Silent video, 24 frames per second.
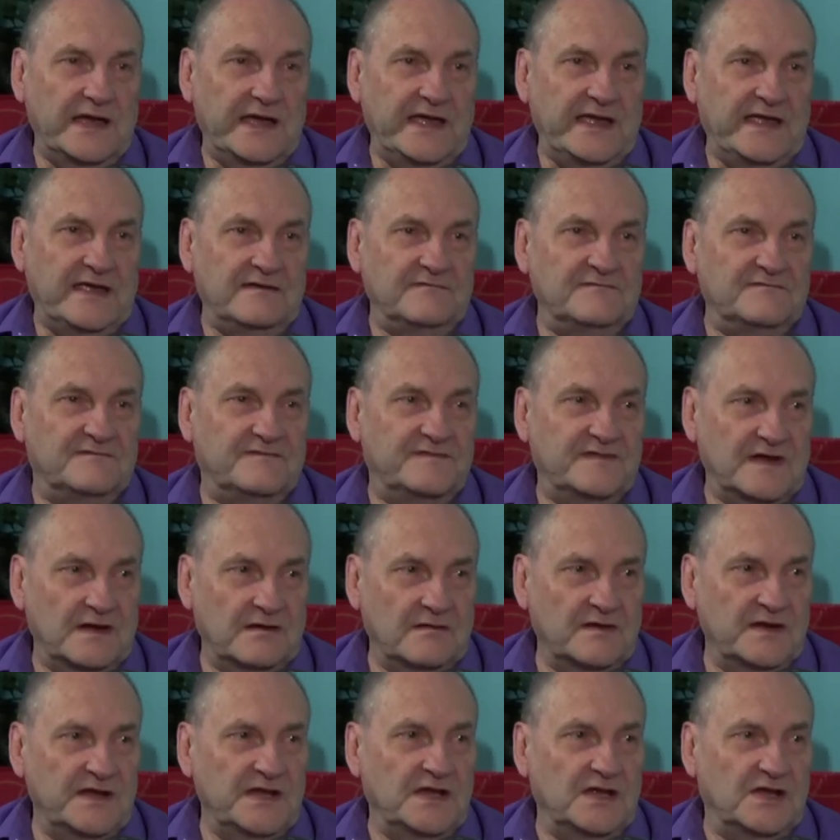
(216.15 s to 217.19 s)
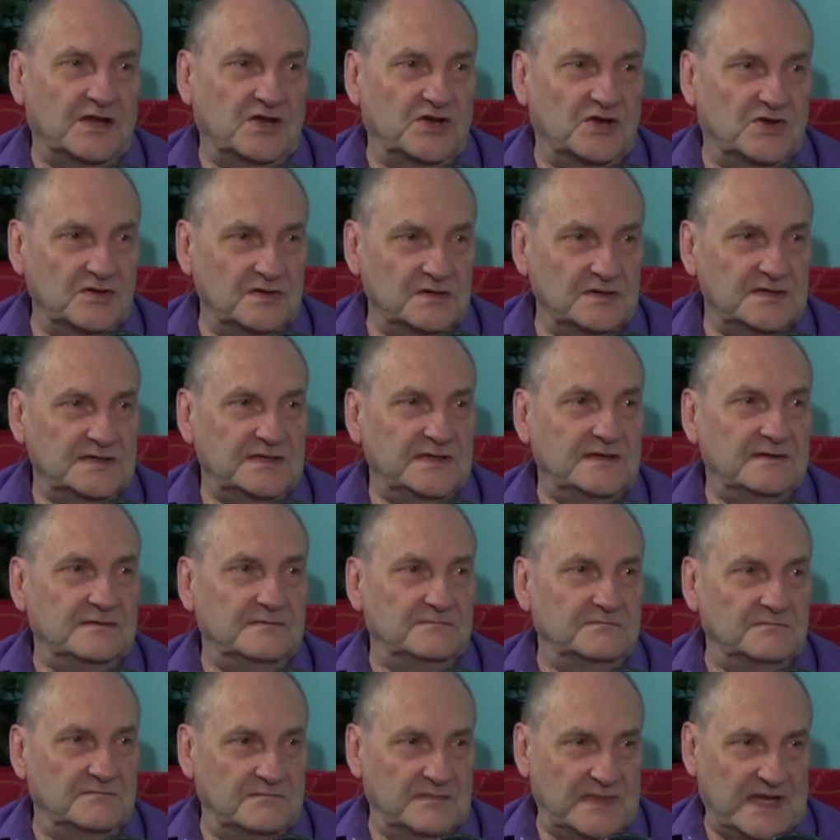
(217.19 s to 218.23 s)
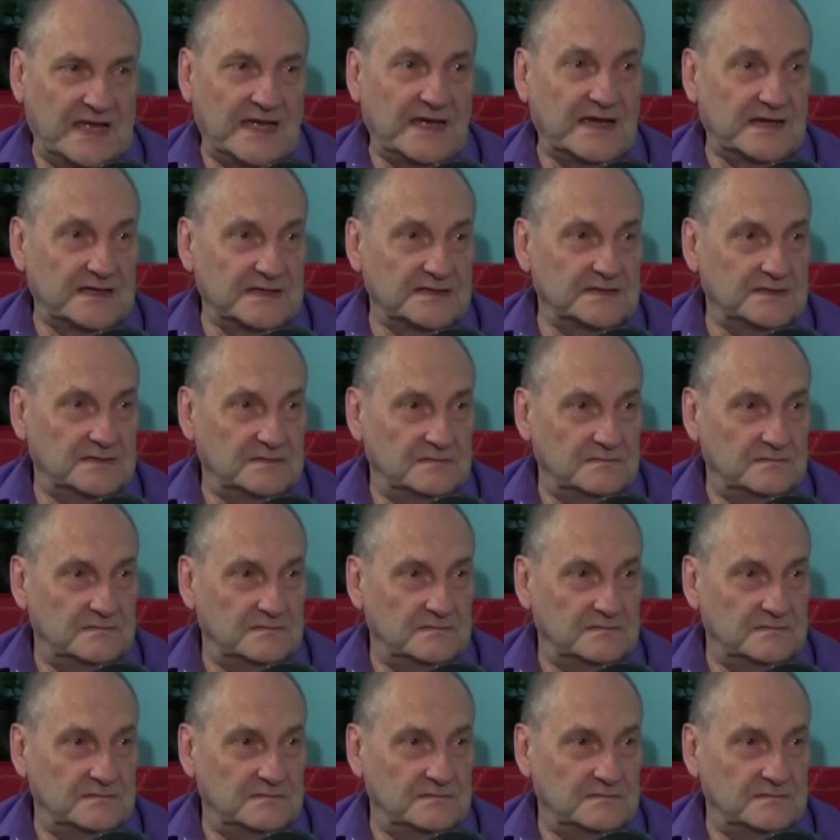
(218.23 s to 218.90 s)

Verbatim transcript: a very good man.